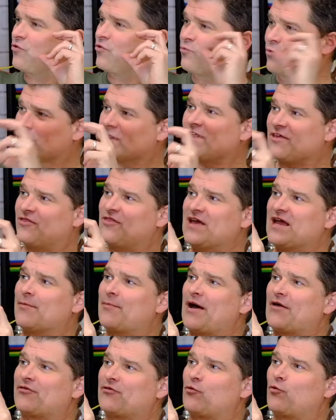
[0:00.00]
really think
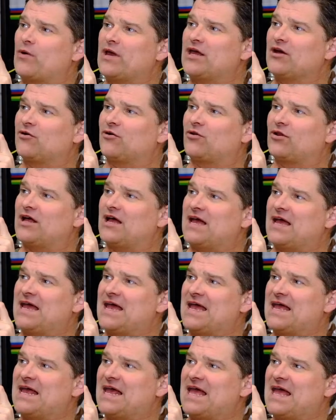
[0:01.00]
about the wheel
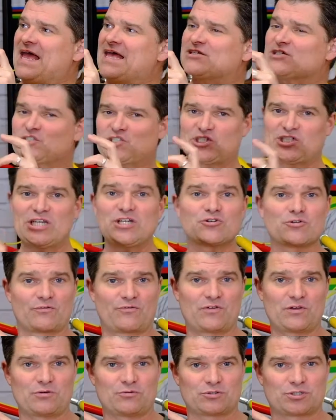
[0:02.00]
as a
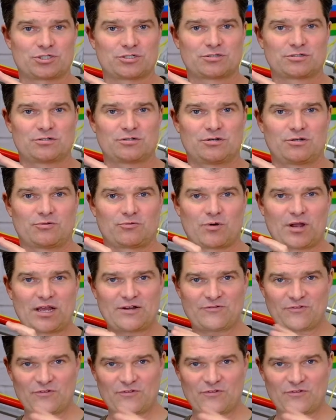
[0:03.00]
centrifuge, right?